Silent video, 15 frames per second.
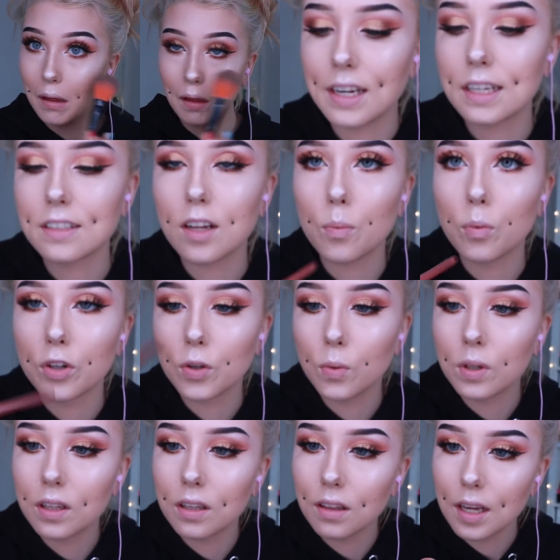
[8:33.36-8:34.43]
Next up, we're
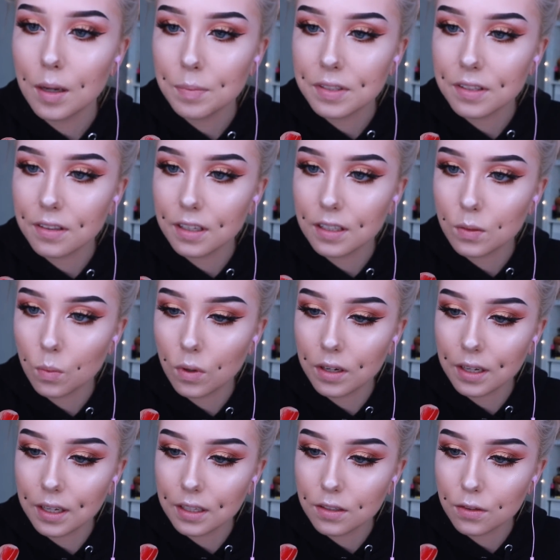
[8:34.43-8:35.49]
doing the lips. This
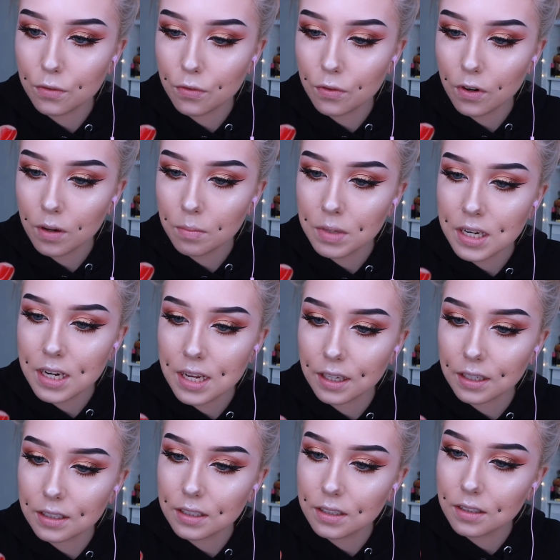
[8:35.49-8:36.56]
one is from
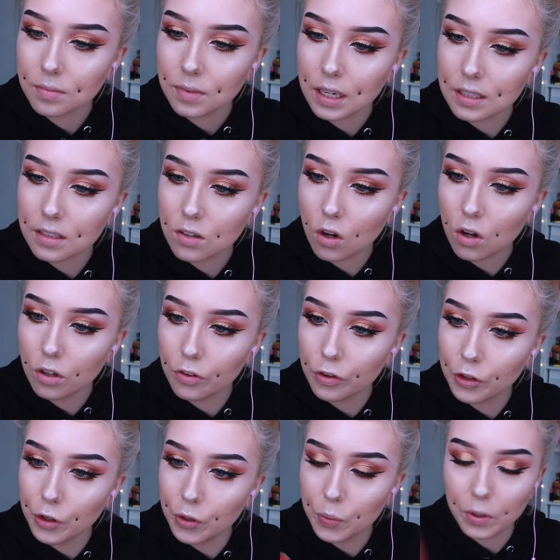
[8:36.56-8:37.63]
NYX. It's called
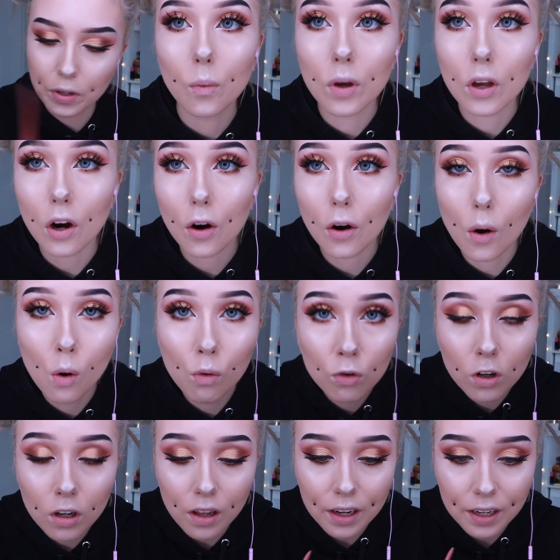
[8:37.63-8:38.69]
Nude. We are
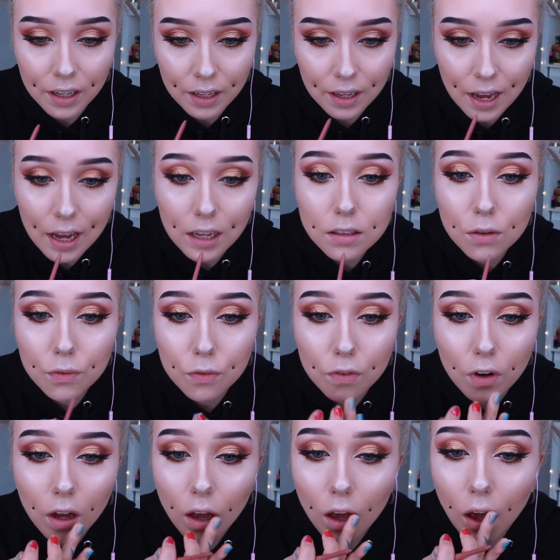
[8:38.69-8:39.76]
overlining as
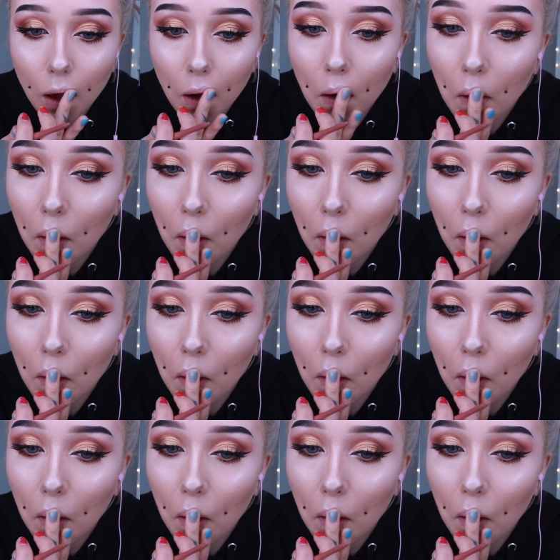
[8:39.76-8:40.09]
fuck.